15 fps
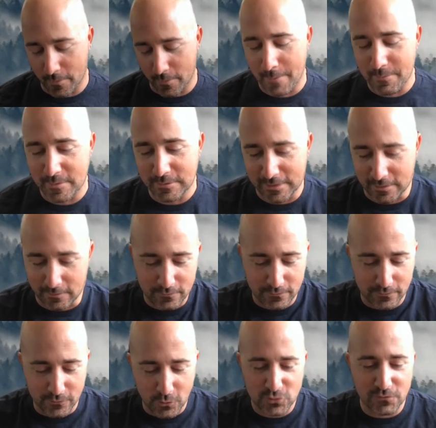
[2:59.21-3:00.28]
I mean, like
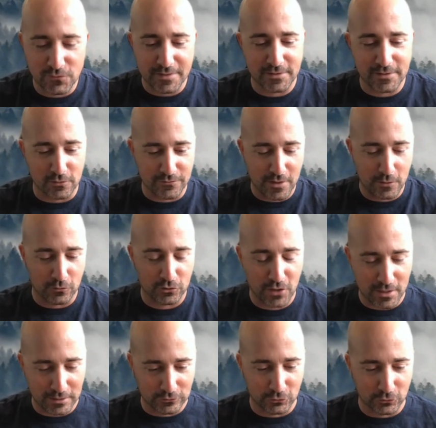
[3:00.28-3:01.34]
those of us that were
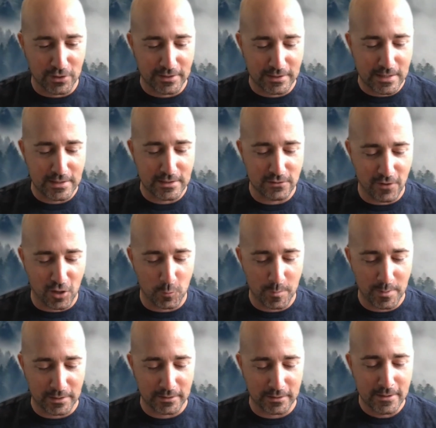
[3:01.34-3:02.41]
kind of learning and
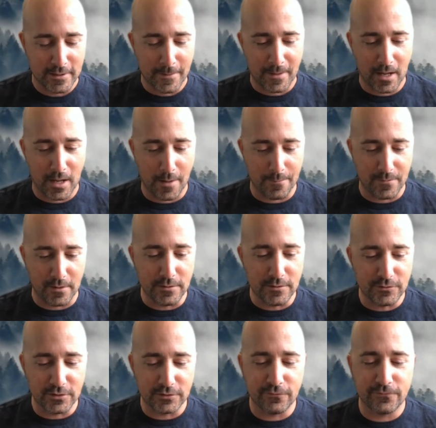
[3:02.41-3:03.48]
developing,
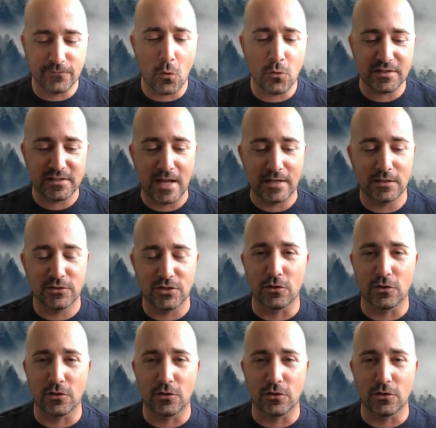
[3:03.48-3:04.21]
the focus tended to